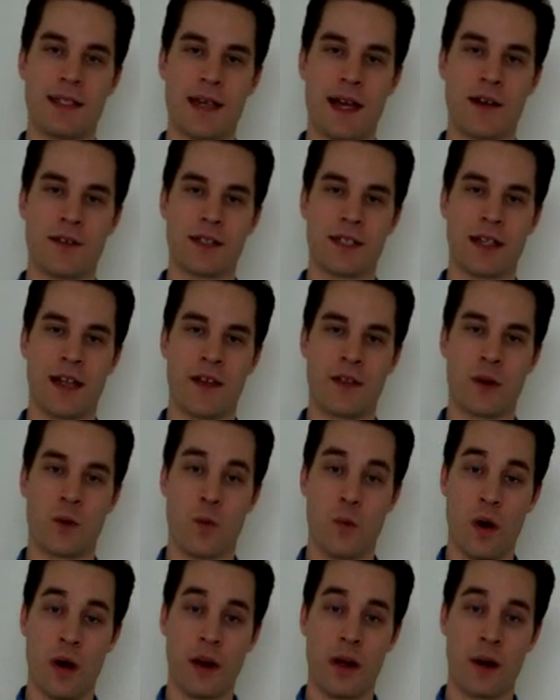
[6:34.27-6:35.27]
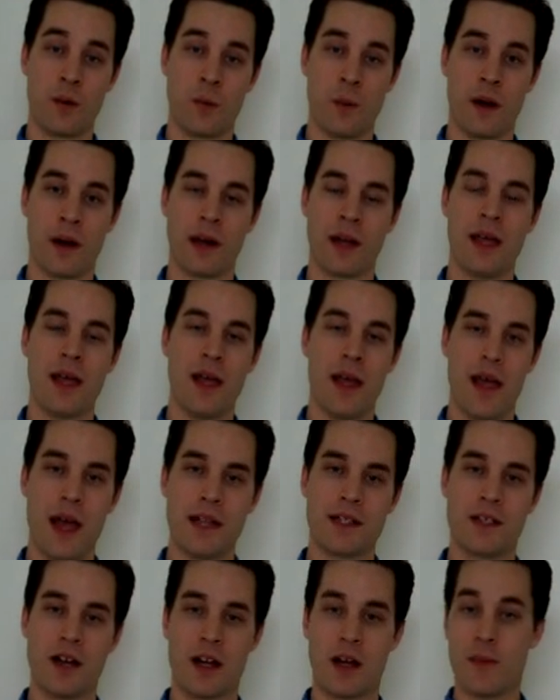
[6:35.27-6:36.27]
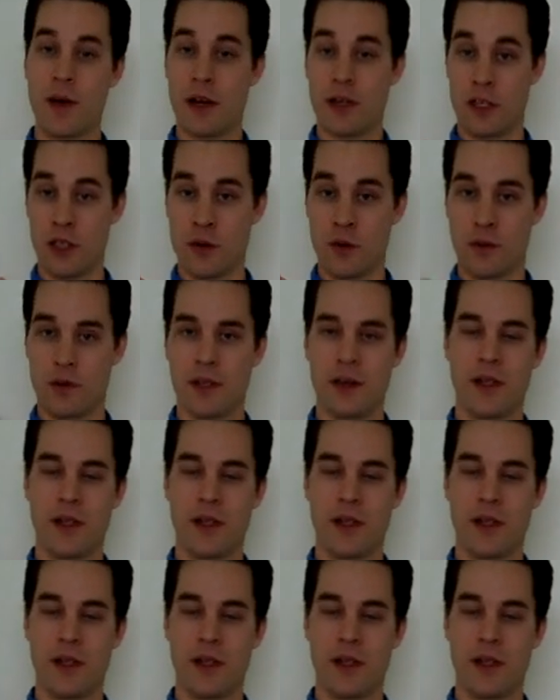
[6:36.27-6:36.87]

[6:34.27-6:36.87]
down together one-on-one and talk about you.